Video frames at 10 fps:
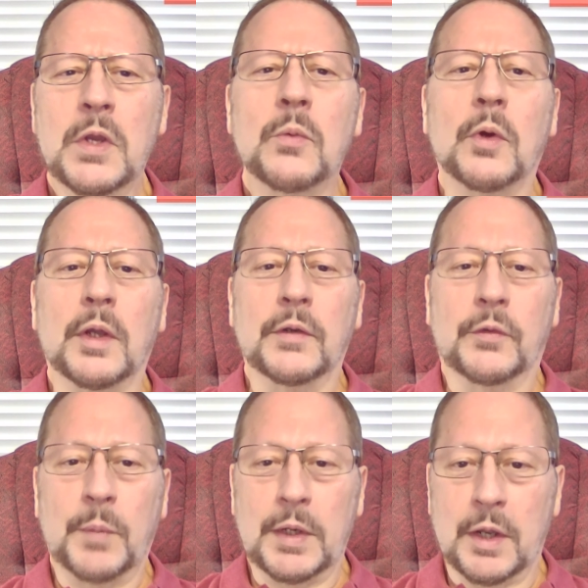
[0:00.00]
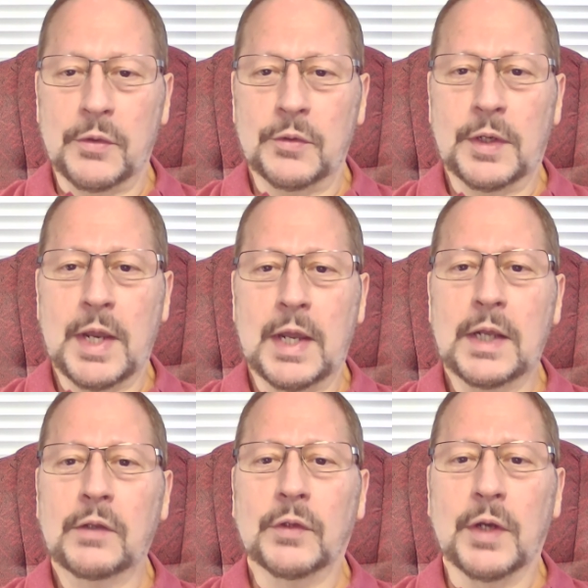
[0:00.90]
We're going to spend other
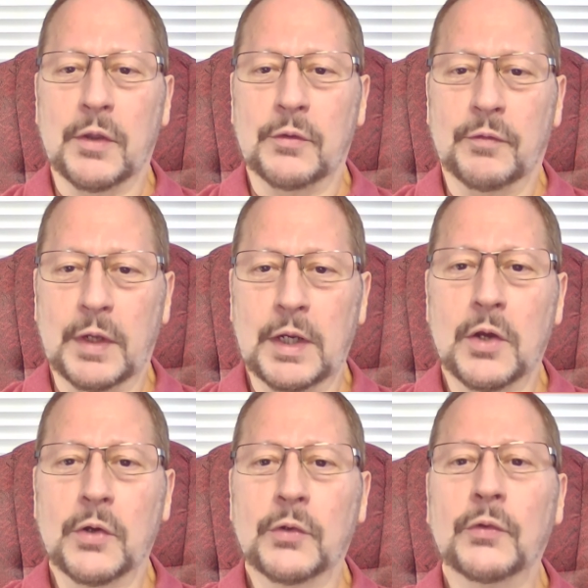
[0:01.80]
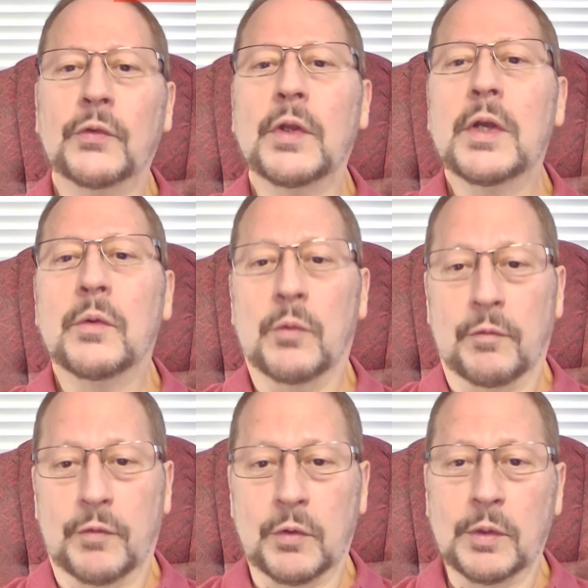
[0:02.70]
days and other videos
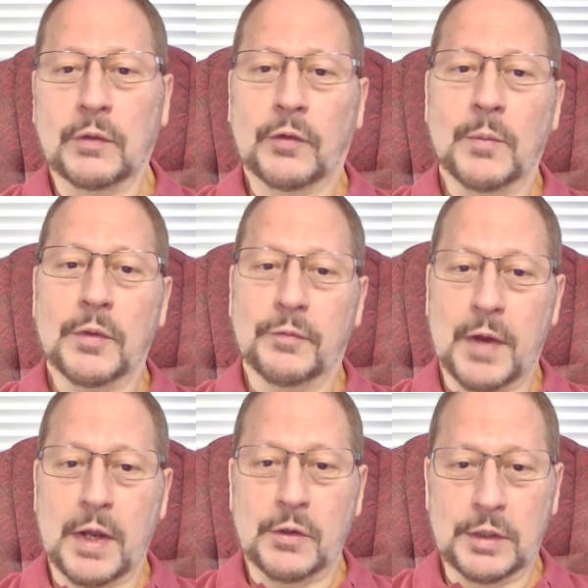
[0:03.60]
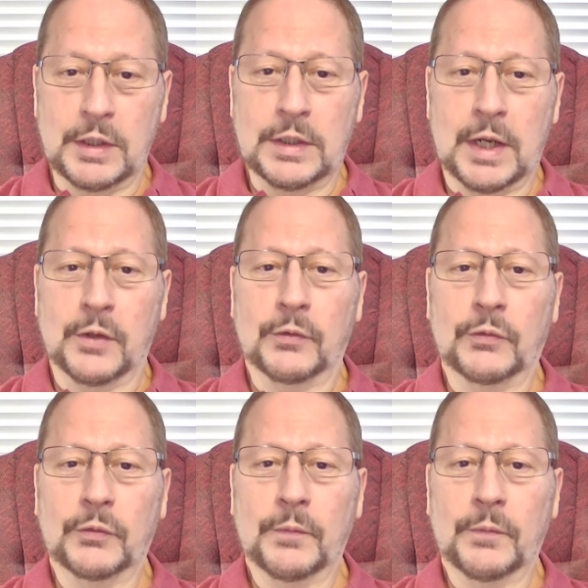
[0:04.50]
reviewing some of the finer details.